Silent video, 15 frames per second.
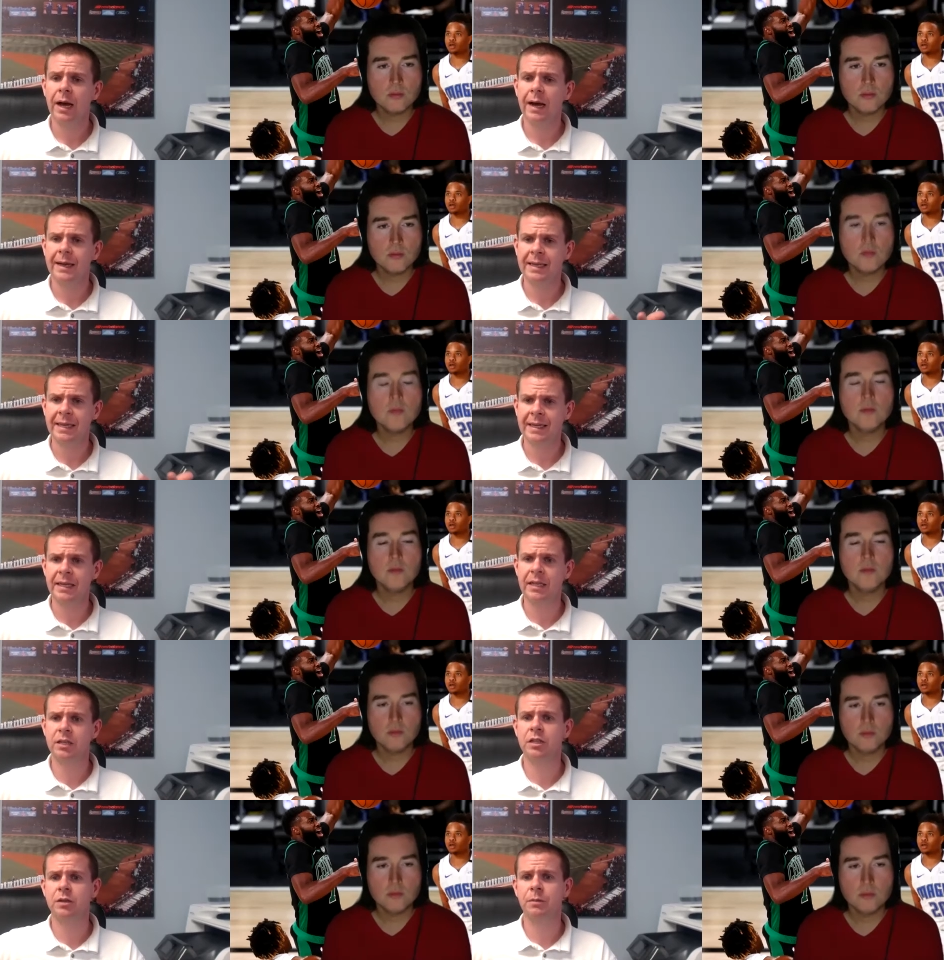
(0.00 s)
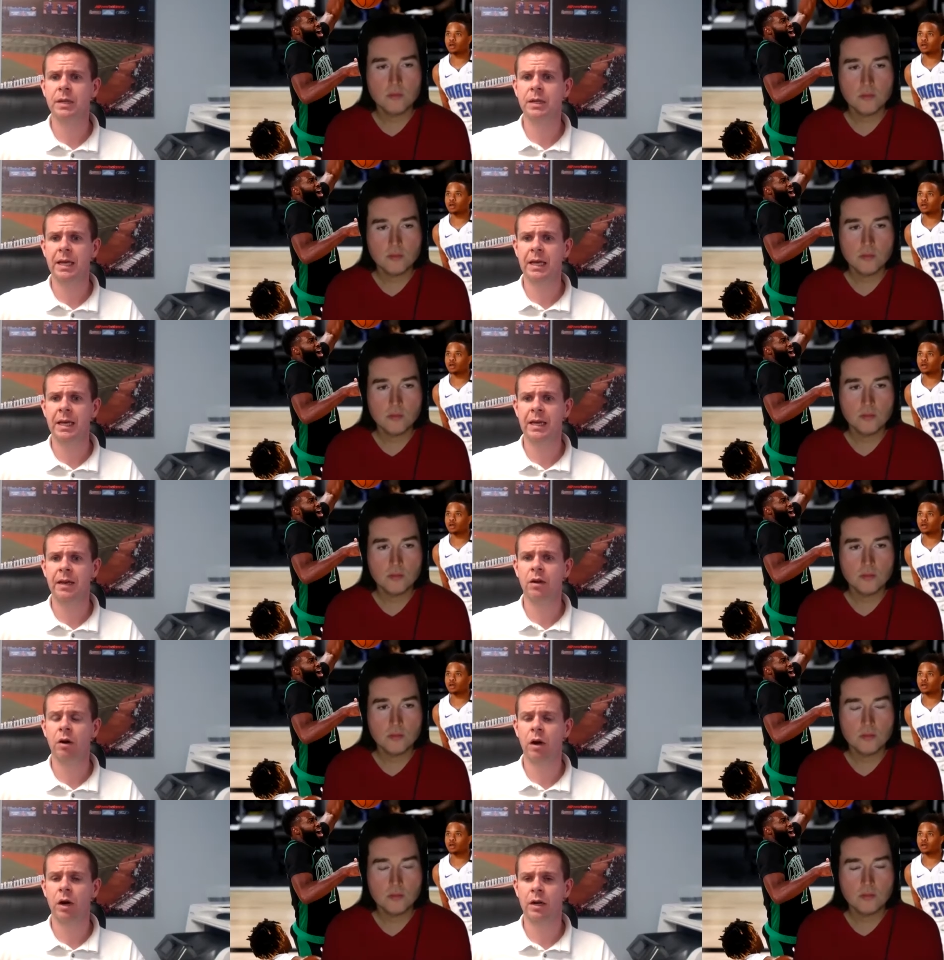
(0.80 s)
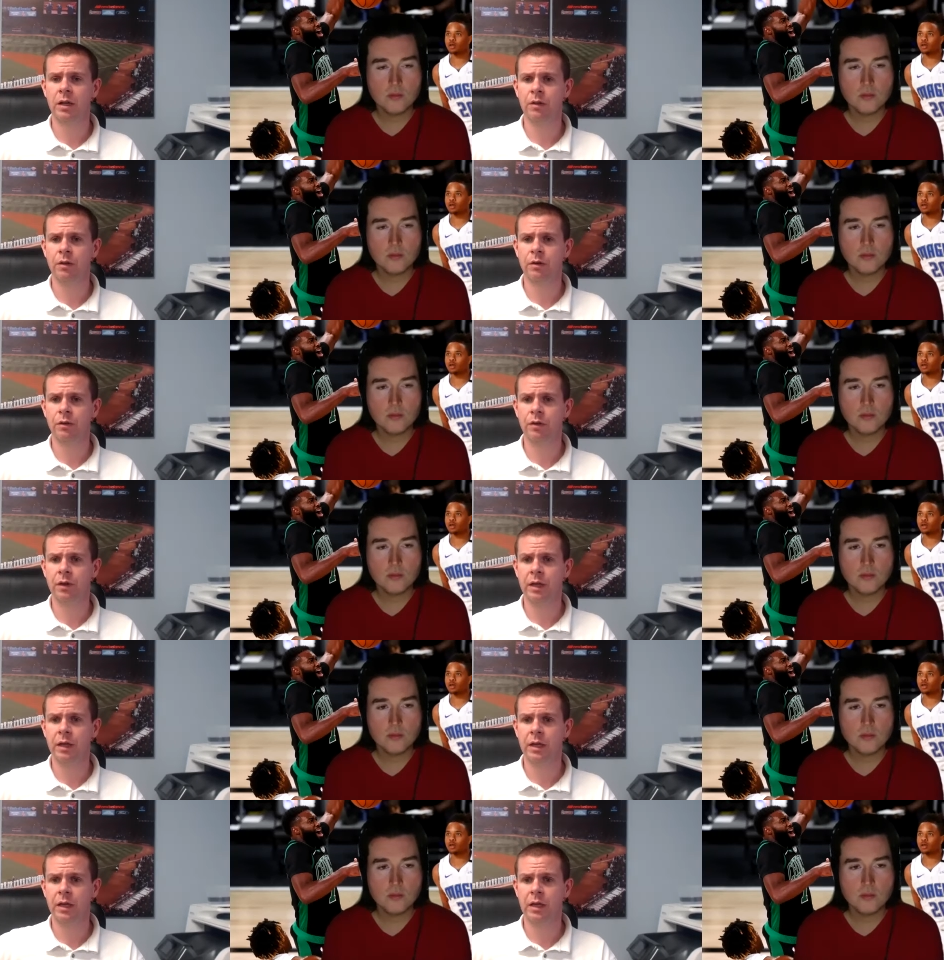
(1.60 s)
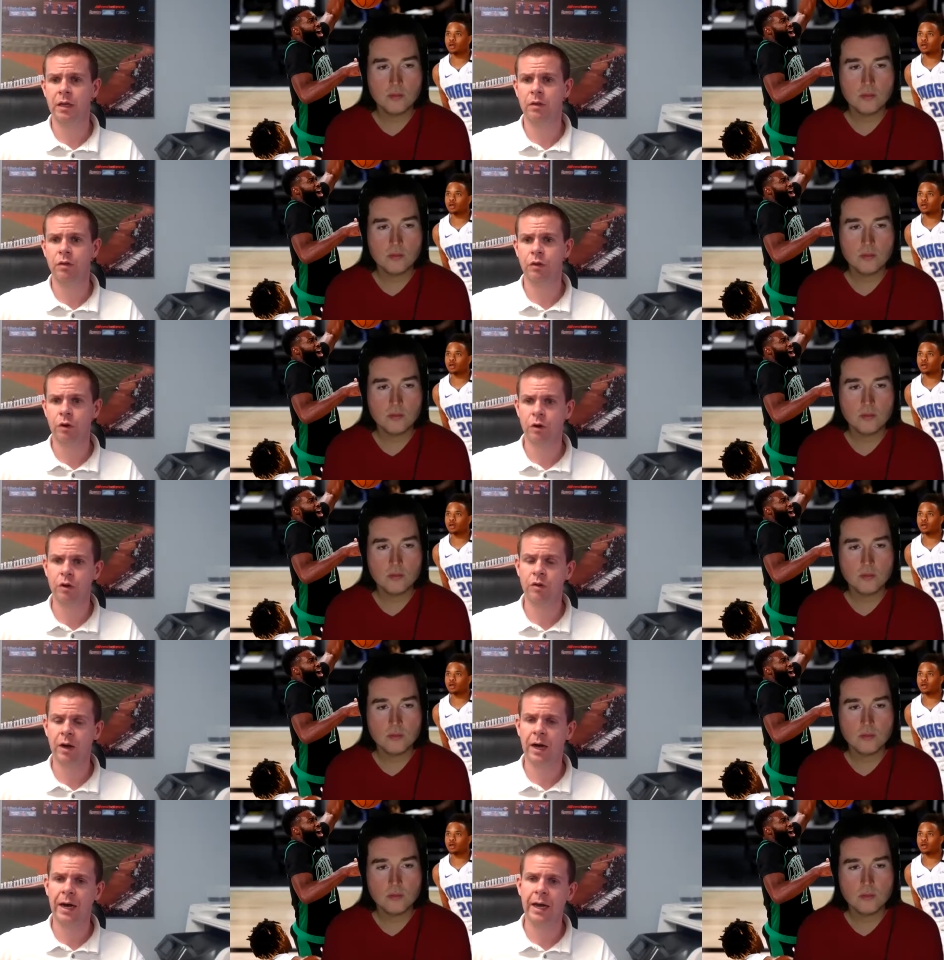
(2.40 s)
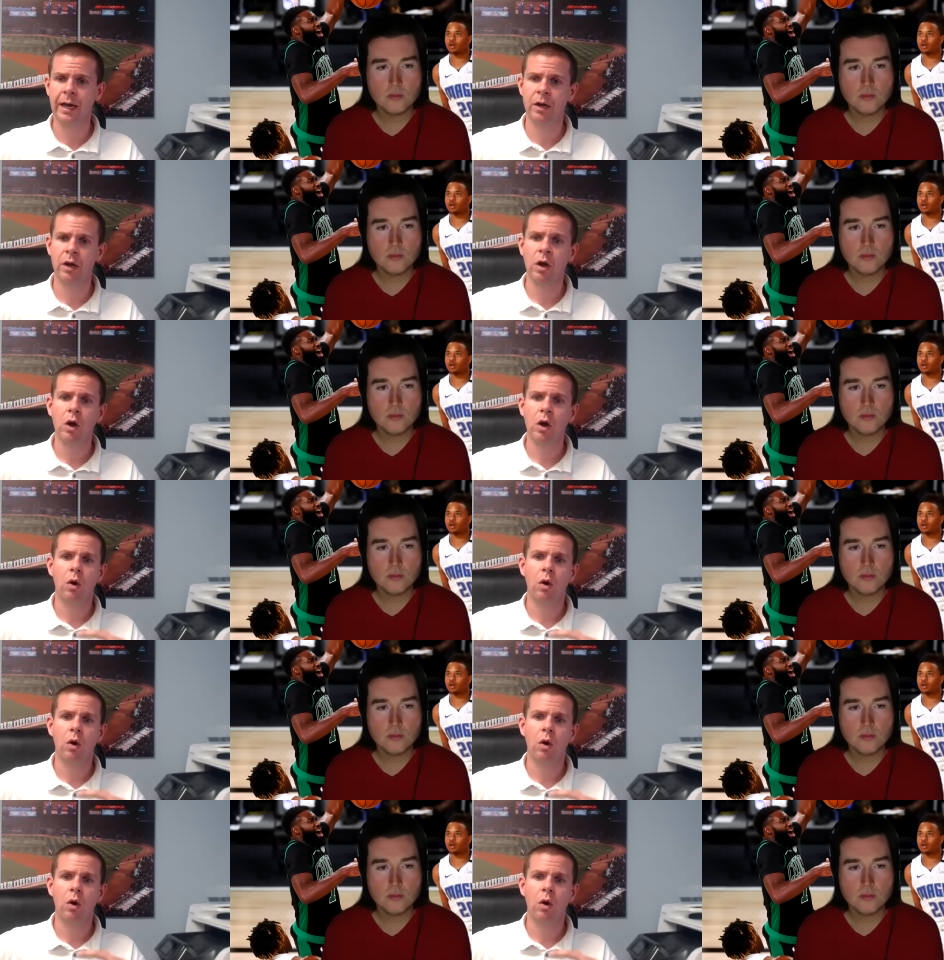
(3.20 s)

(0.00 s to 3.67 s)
Speaker 1: He needs to be in on either the third line